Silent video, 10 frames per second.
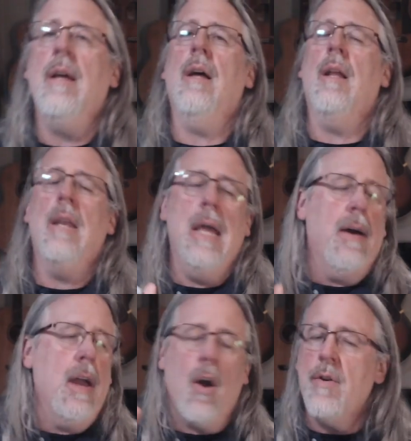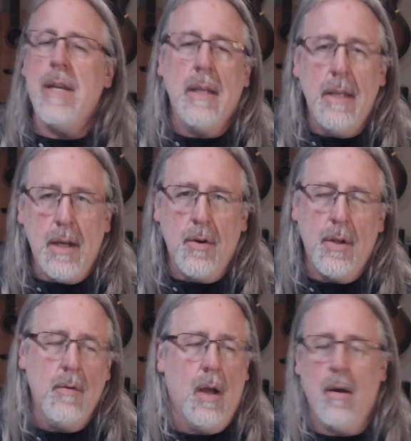Now I already can hear
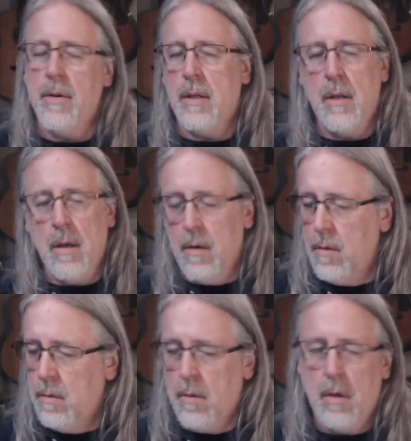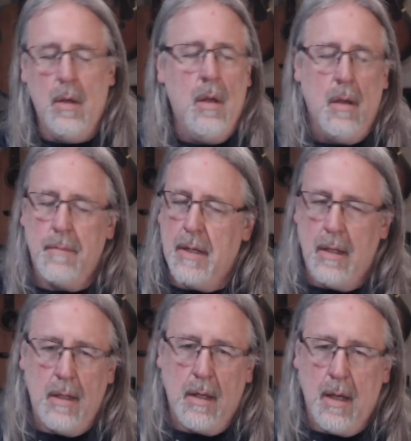you. I already know
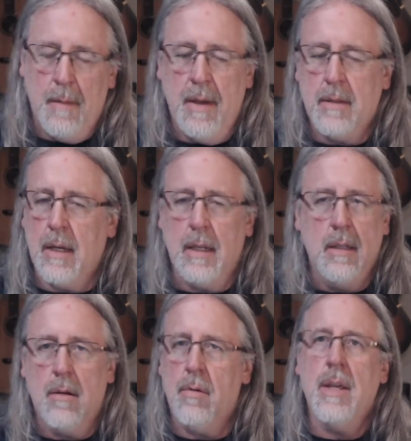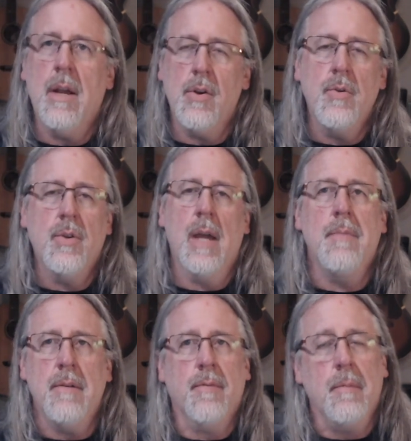getting the comments. I can literally hear you
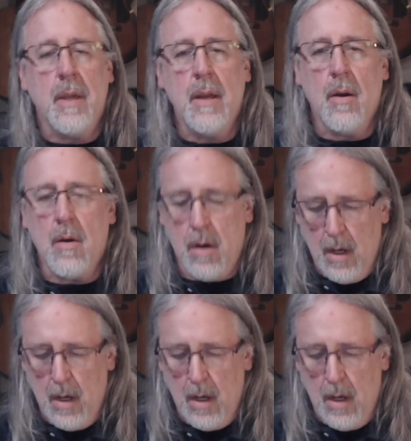typing from here.